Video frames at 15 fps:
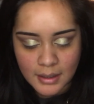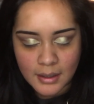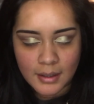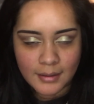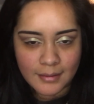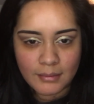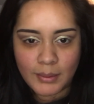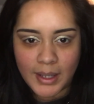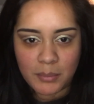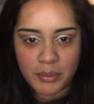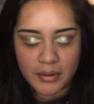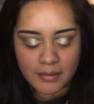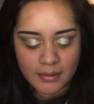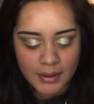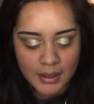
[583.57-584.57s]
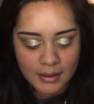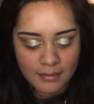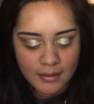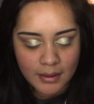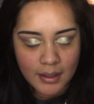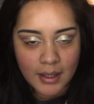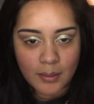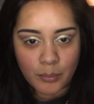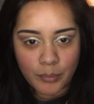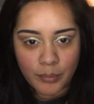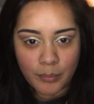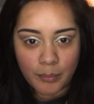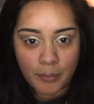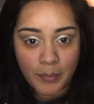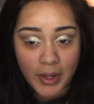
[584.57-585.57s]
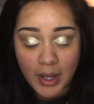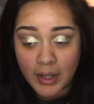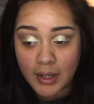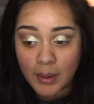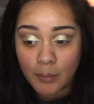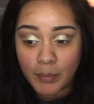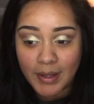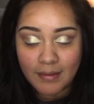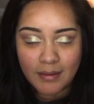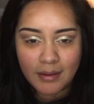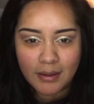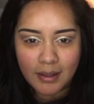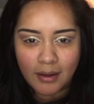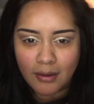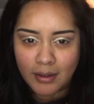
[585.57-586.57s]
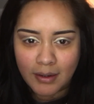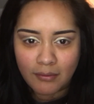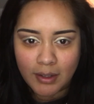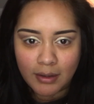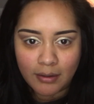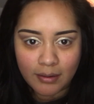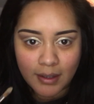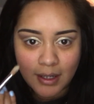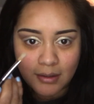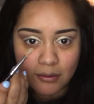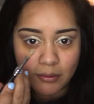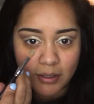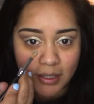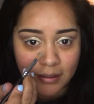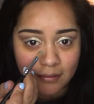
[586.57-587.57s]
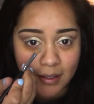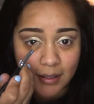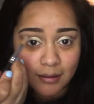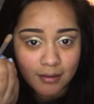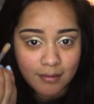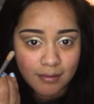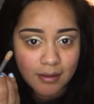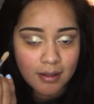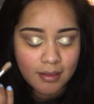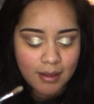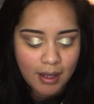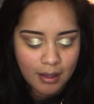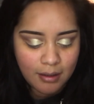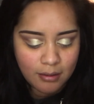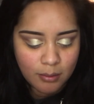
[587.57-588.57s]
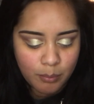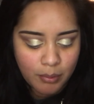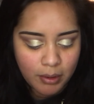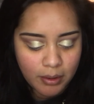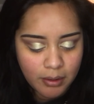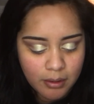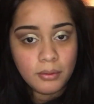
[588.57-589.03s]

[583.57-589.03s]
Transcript: And that's why I personally like to cut it basically on every look that I do. I like to at least cut that inner part.